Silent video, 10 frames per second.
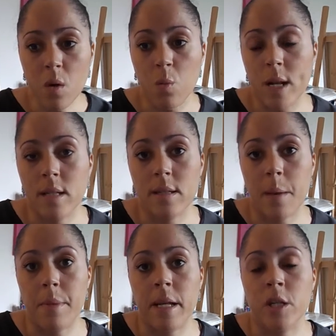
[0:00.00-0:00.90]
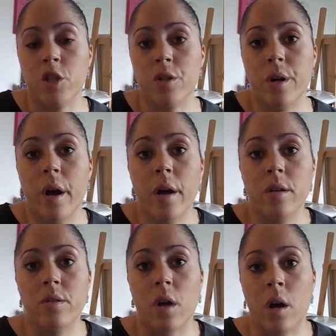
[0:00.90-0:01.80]
well established.
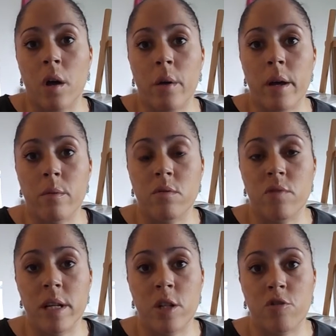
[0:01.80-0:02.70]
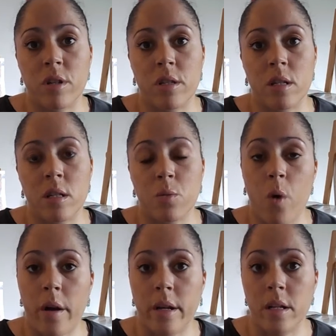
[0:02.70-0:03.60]
So it was really interesting to
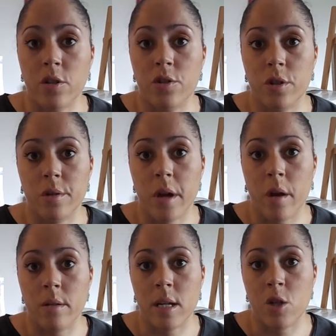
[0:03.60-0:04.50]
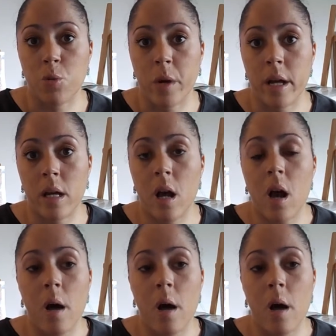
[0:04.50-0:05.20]
work in his studios each week.